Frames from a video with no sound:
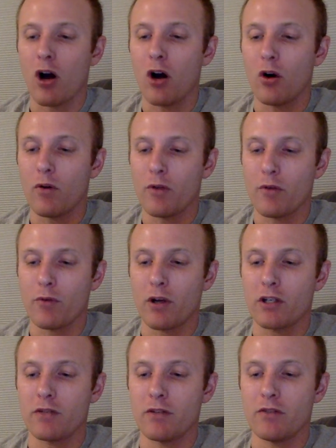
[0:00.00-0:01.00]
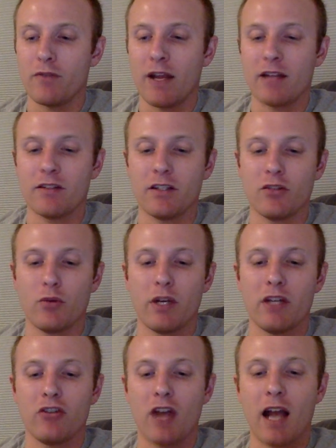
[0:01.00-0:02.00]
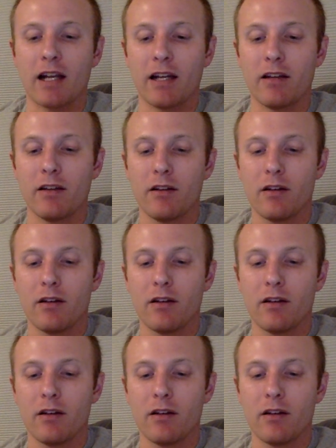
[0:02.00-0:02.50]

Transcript: all over the front of his fancy tweed jacket.